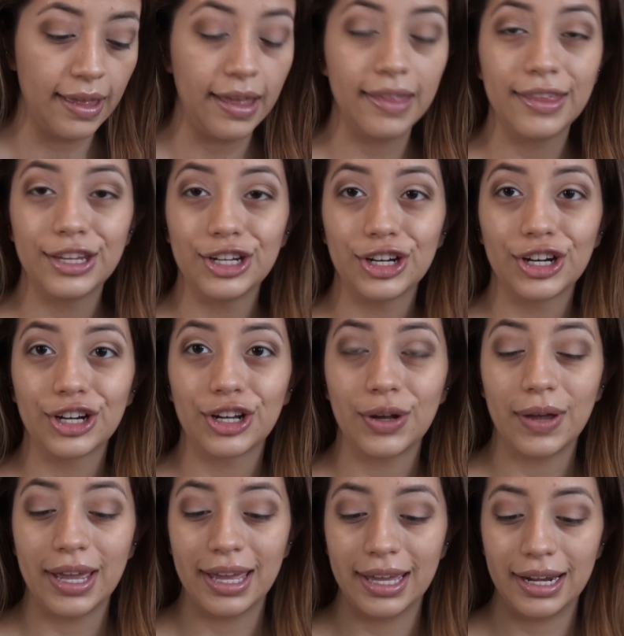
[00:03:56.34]
And then you're going to go
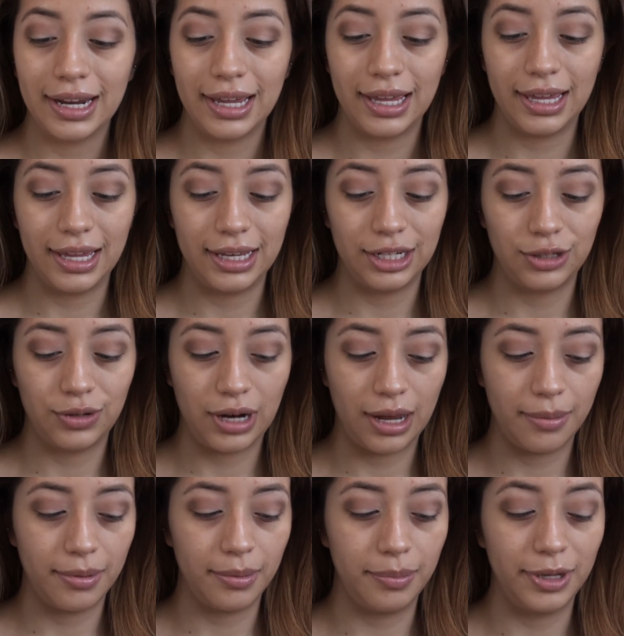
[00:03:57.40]
ahead and
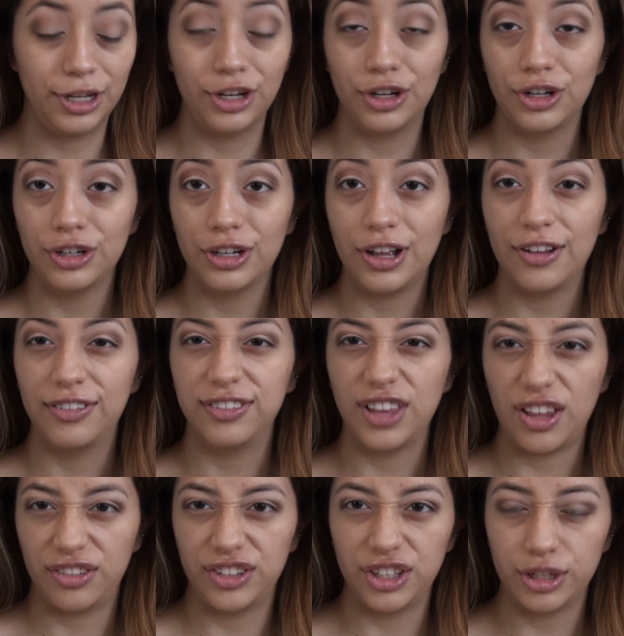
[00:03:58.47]
grab a bigger, a
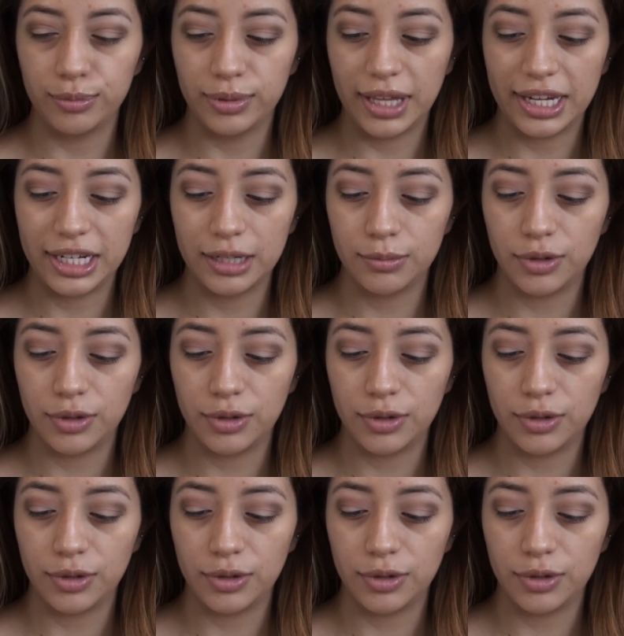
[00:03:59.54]
fluffier blending